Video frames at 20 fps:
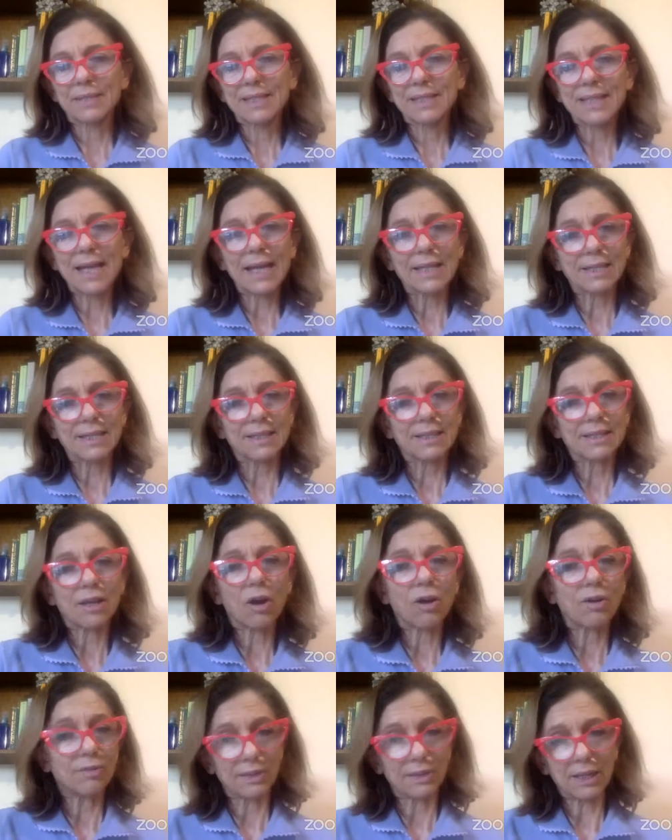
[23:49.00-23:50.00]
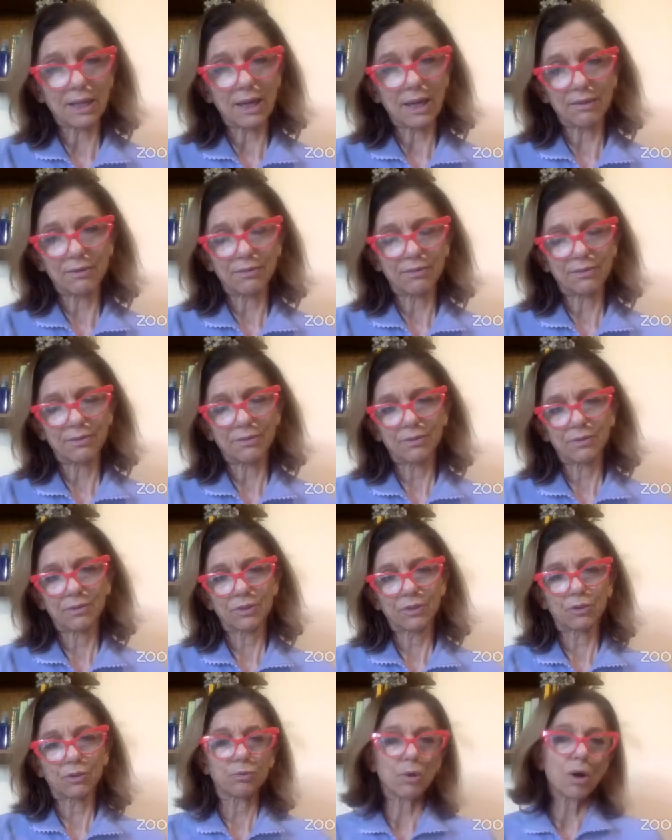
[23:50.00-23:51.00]
sense of love.
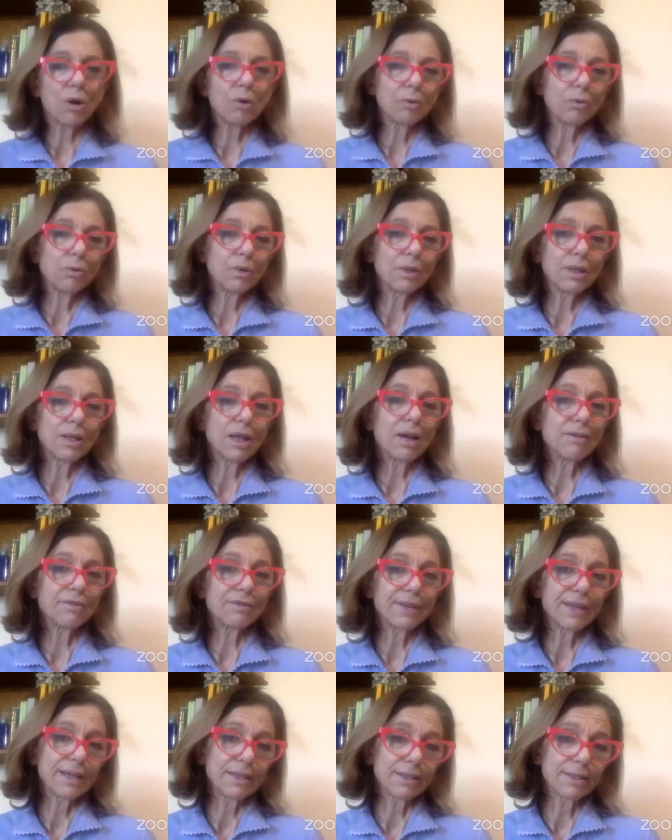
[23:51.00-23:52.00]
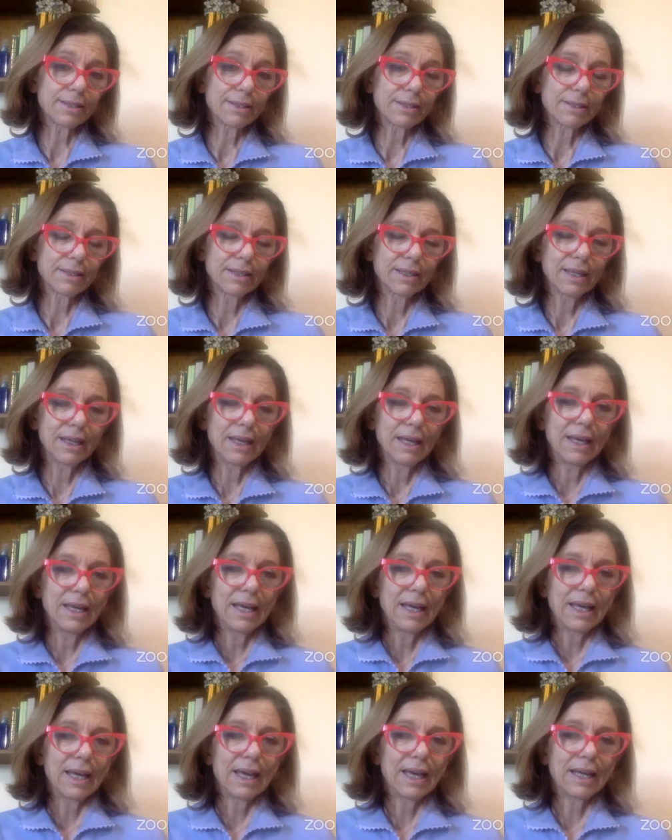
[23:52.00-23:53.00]
So what love is.
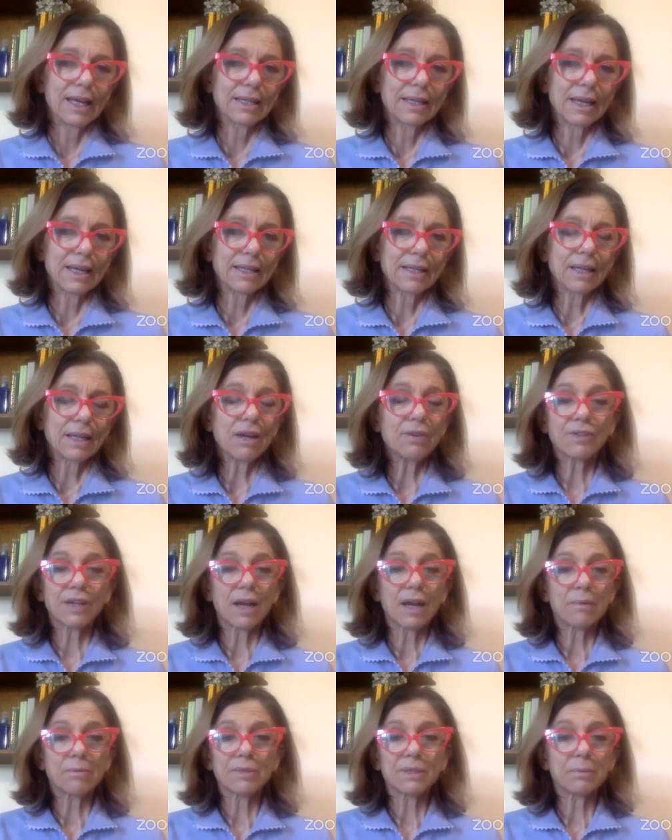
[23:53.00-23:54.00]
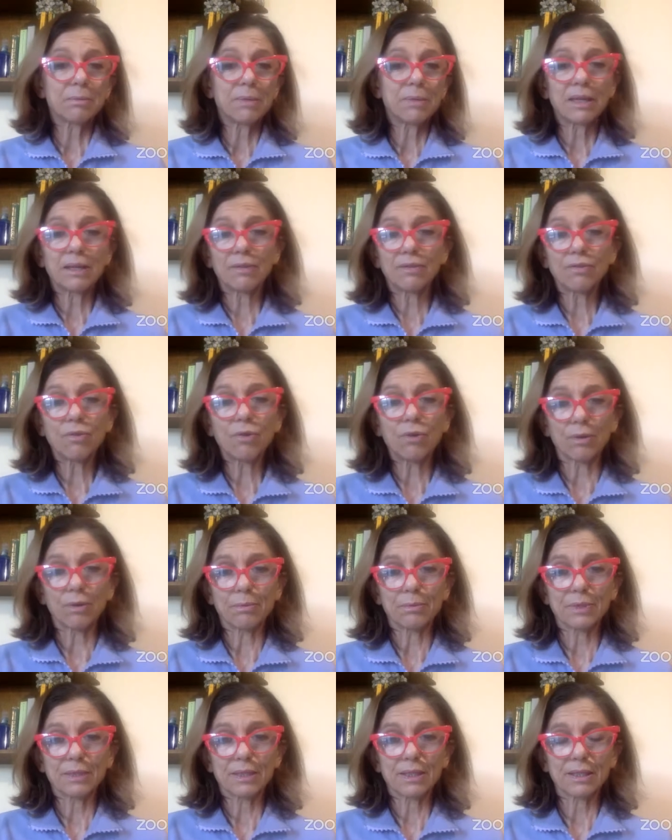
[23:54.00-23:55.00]
And love comes in many
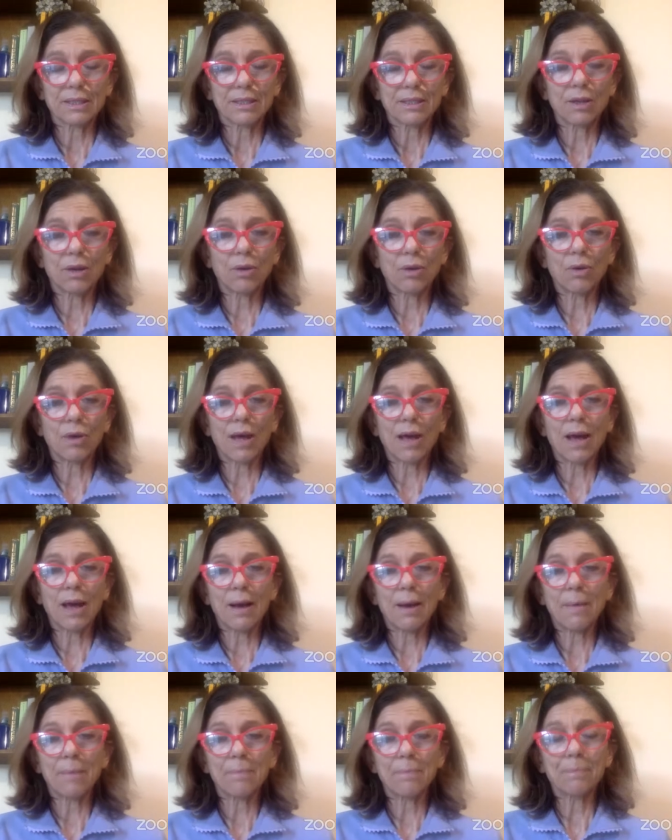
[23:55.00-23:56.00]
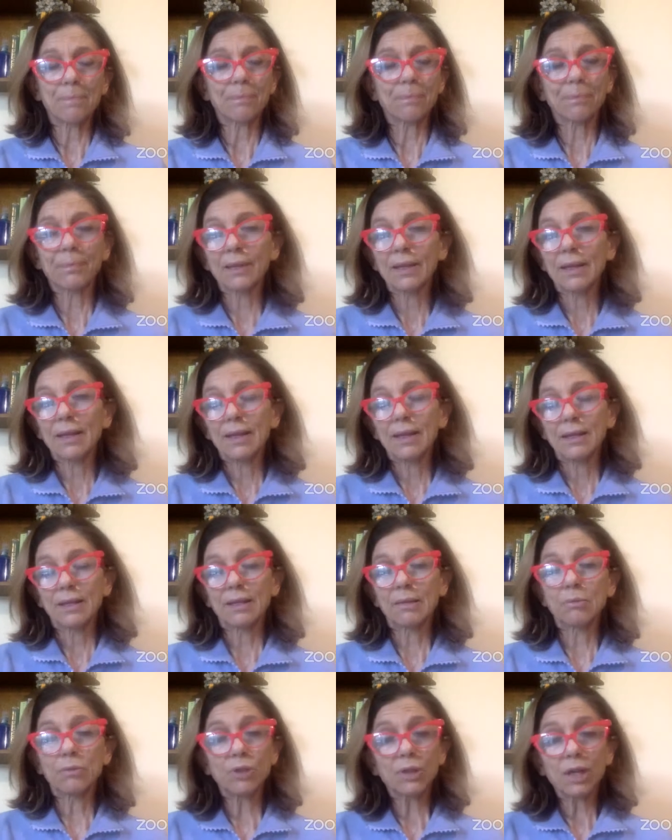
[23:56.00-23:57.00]
forms. So
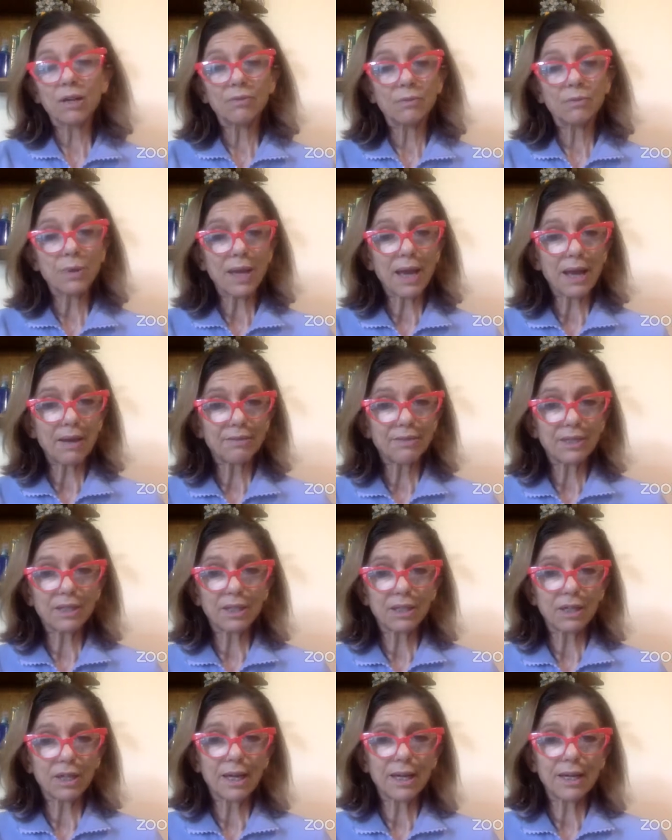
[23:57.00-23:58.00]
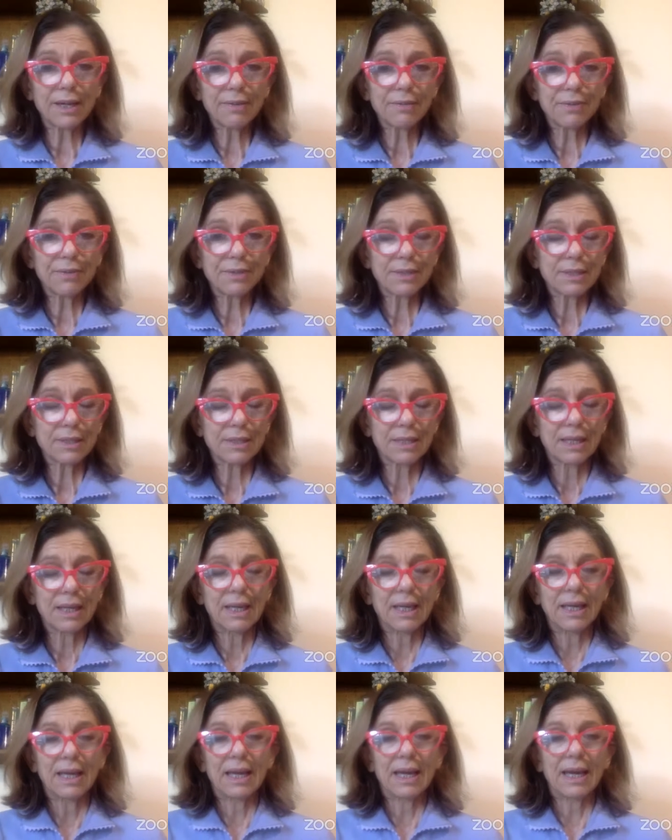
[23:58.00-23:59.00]
the more love we have in our lives,
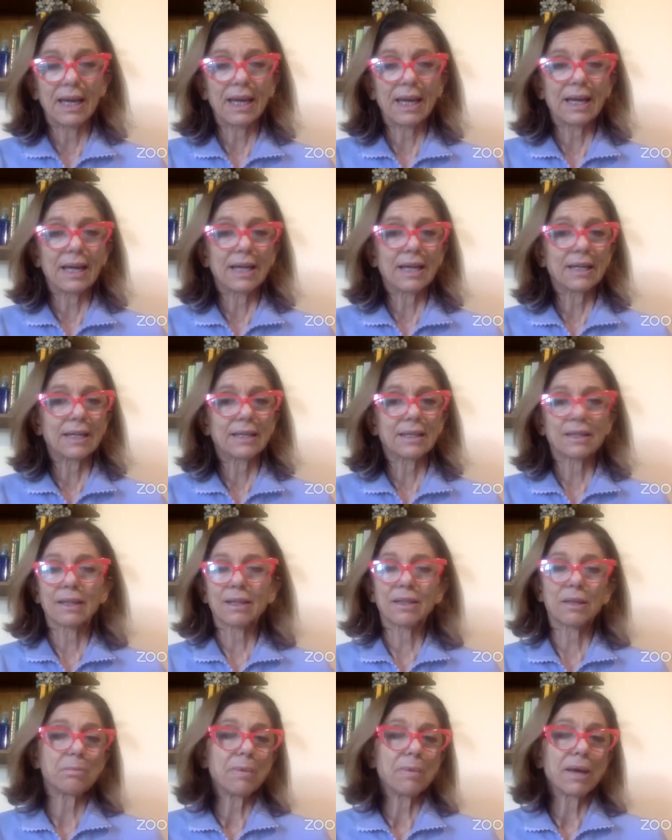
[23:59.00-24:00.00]
and the